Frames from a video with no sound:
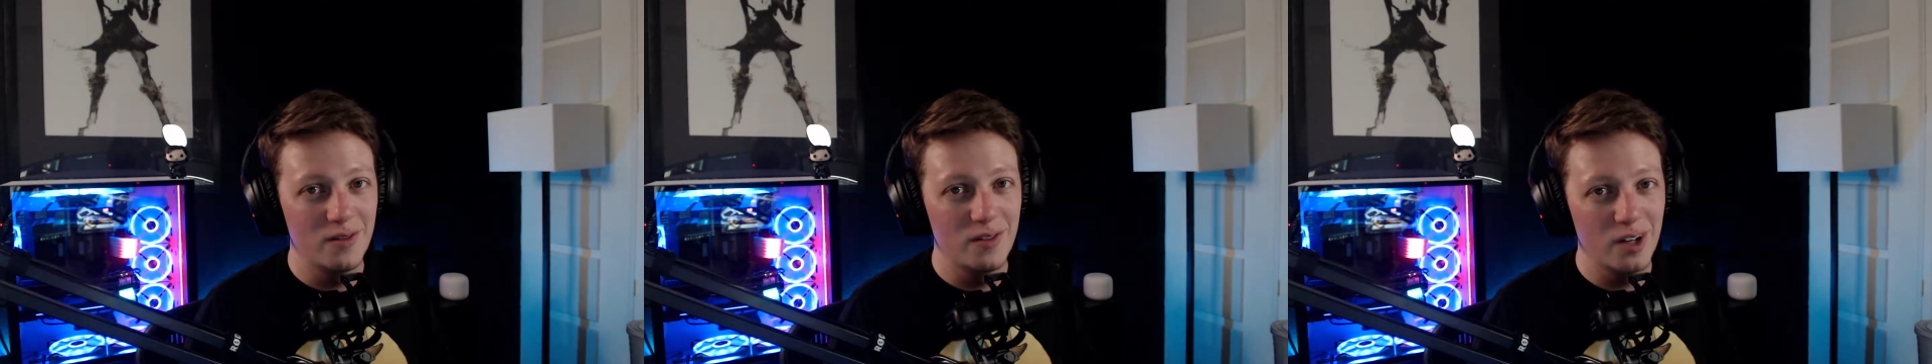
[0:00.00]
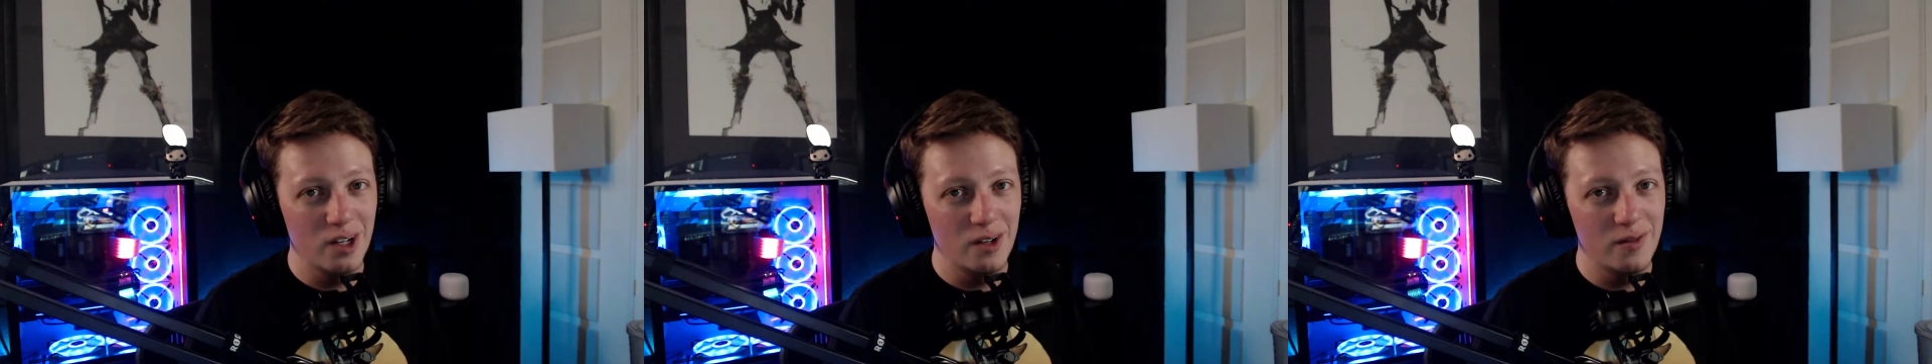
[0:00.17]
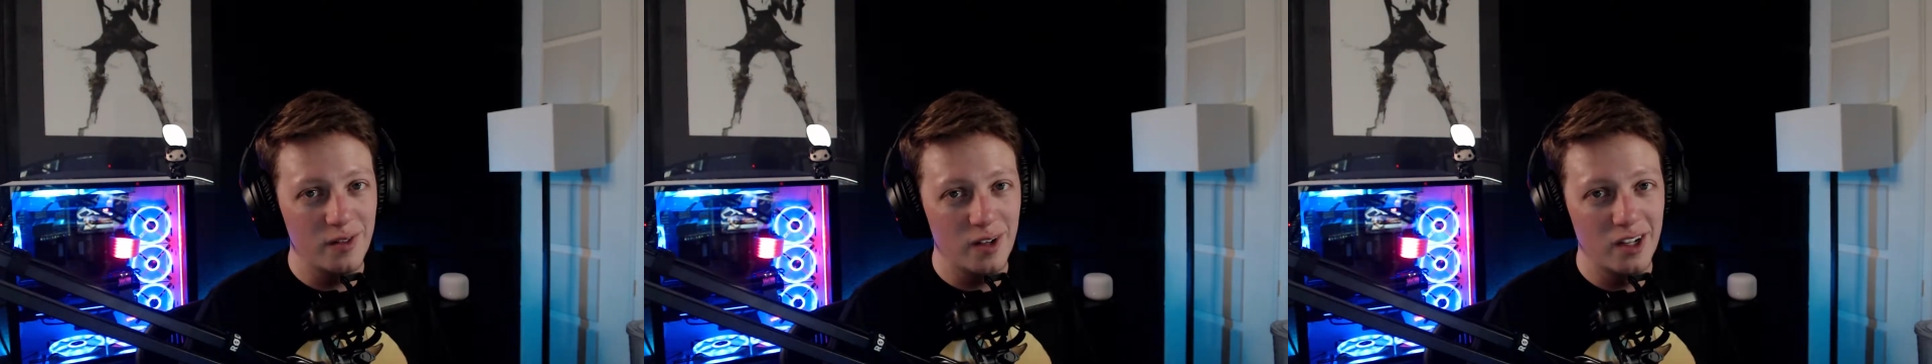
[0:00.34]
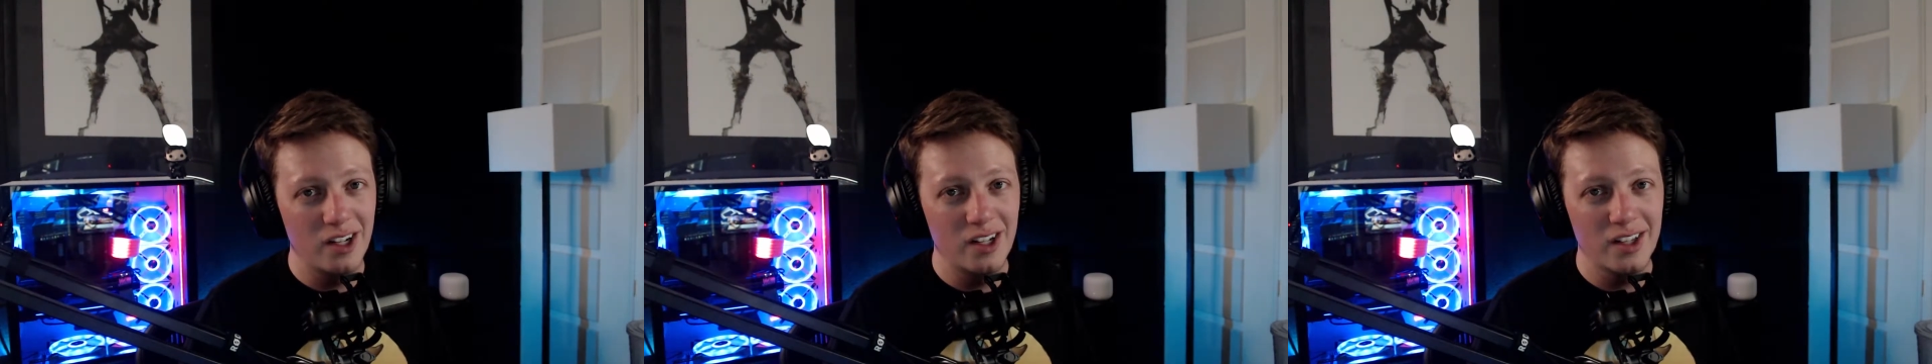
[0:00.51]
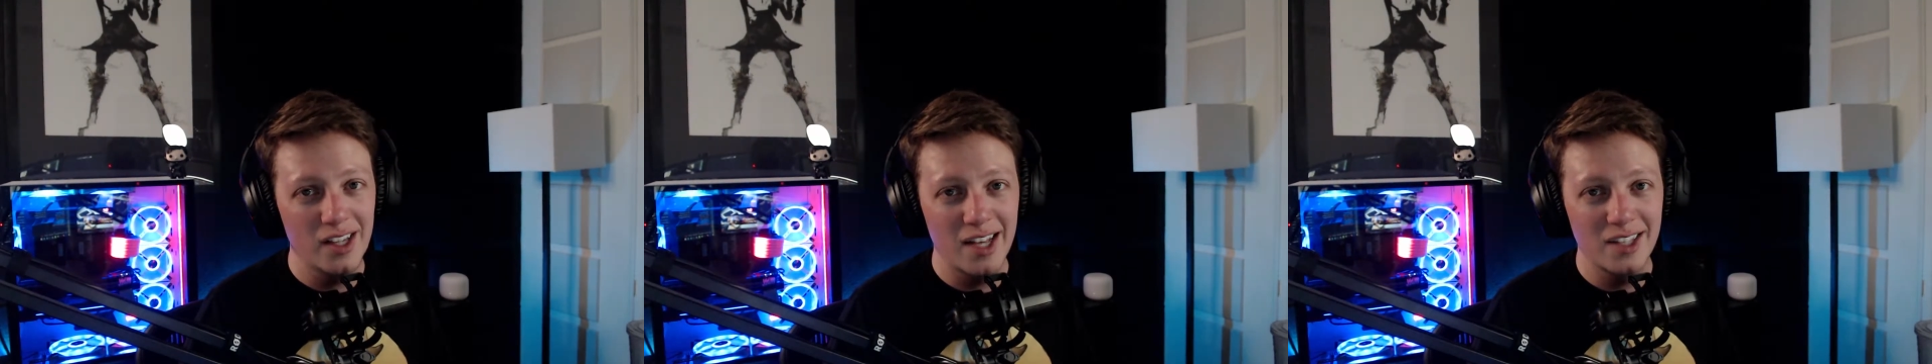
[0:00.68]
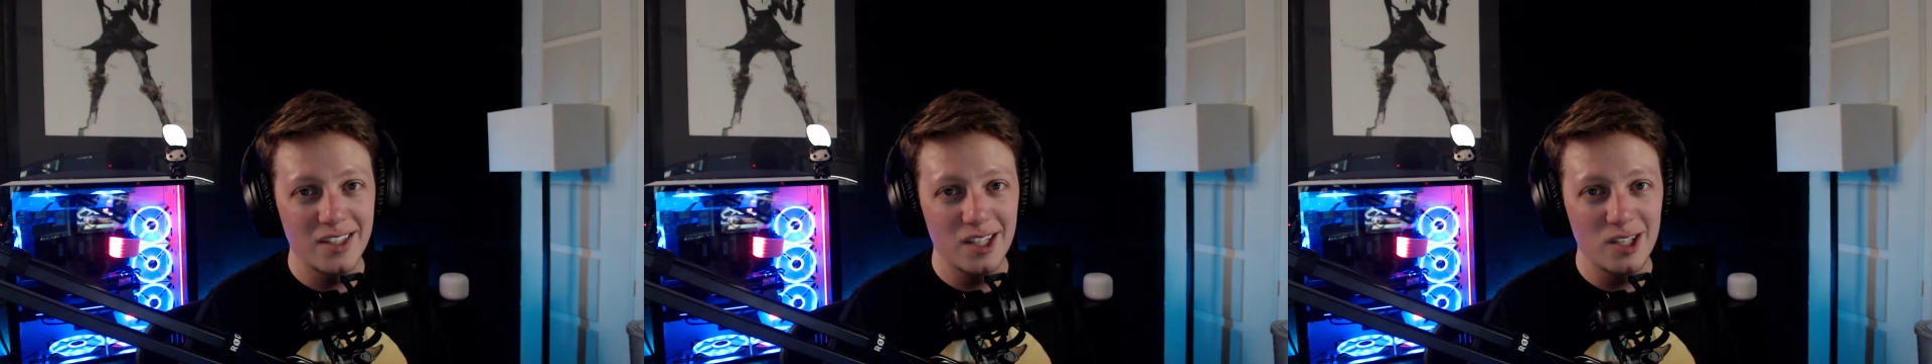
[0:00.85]
very fun
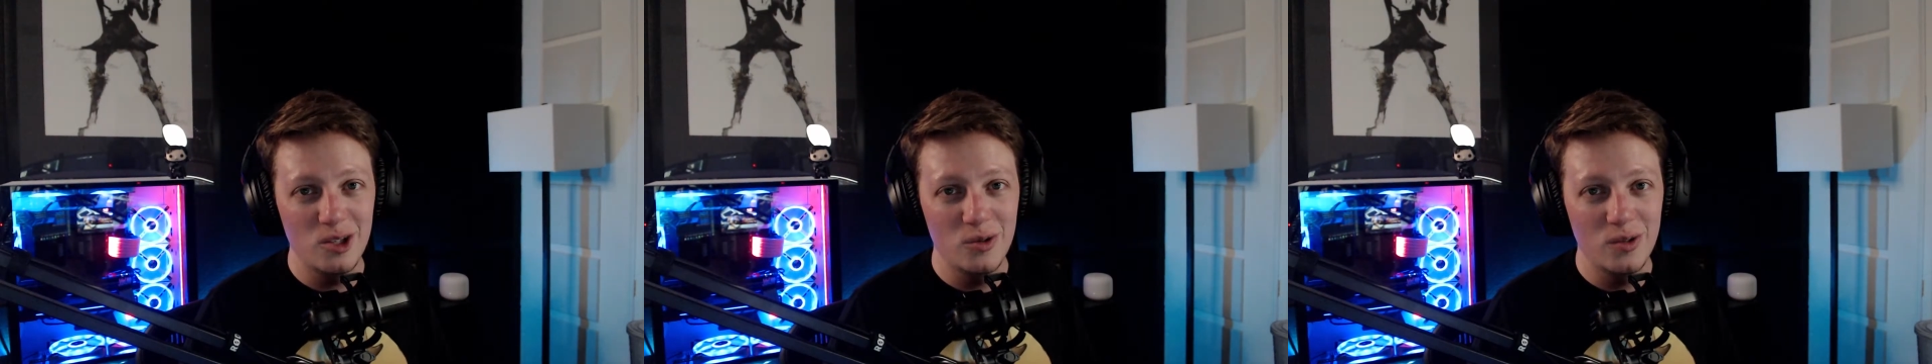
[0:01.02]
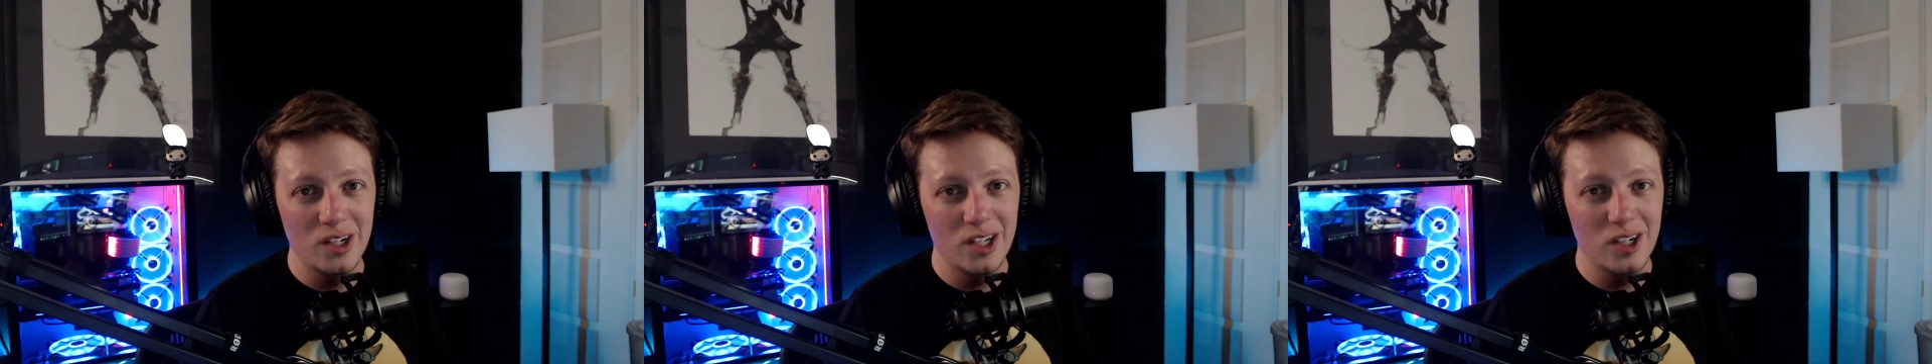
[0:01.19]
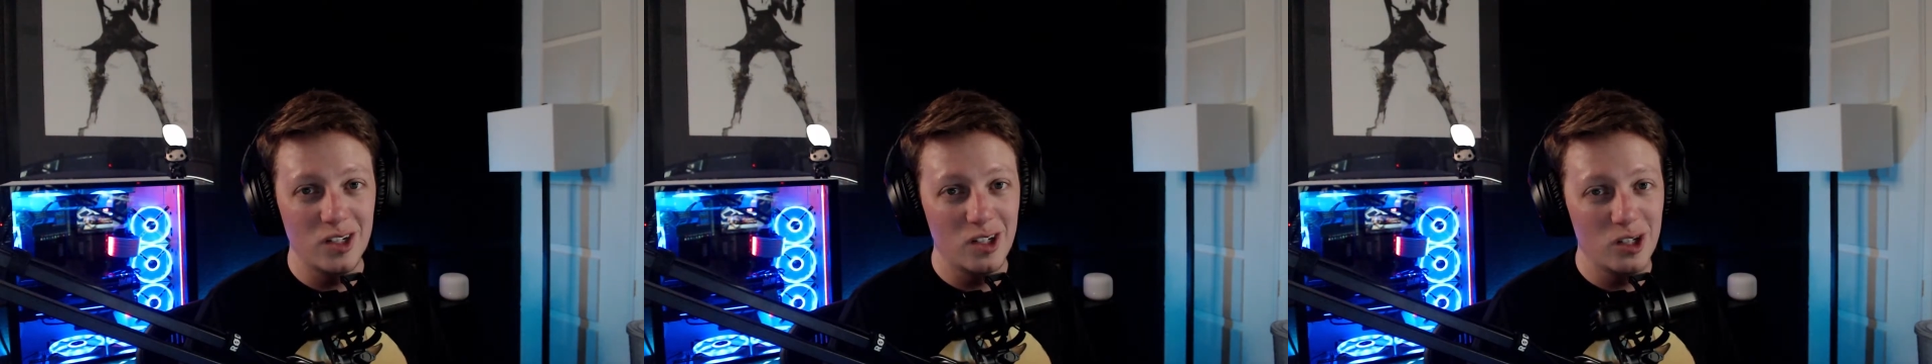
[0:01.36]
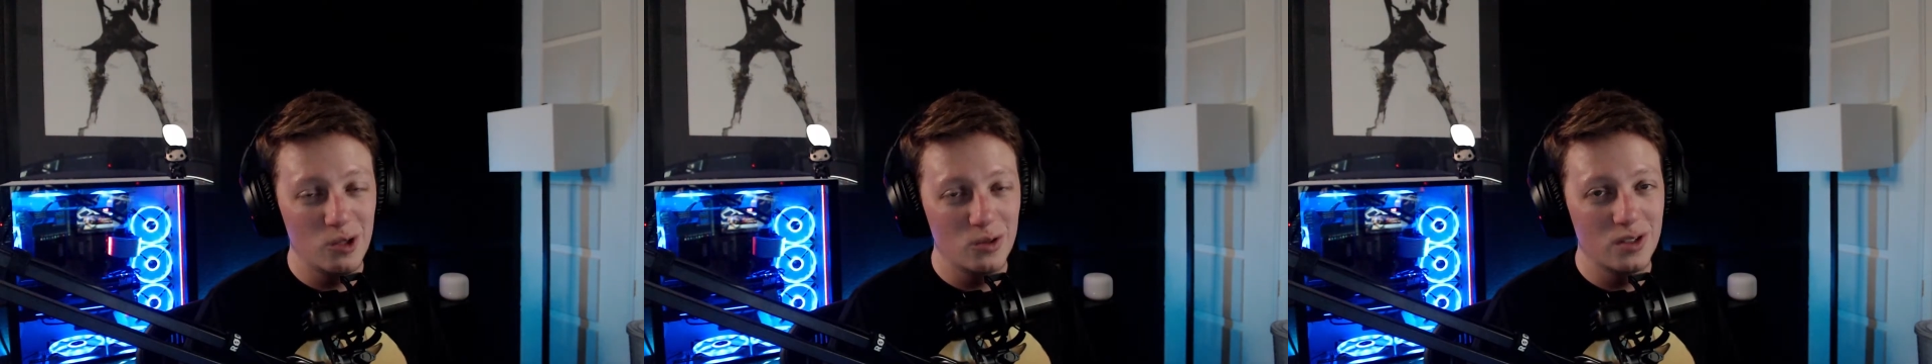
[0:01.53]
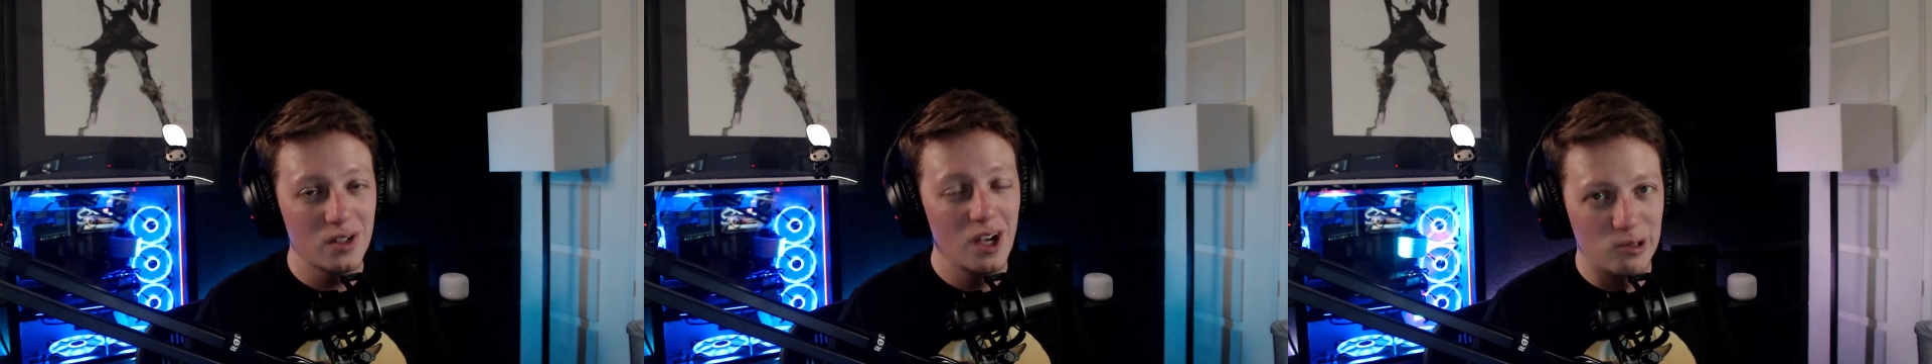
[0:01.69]
class that you can use,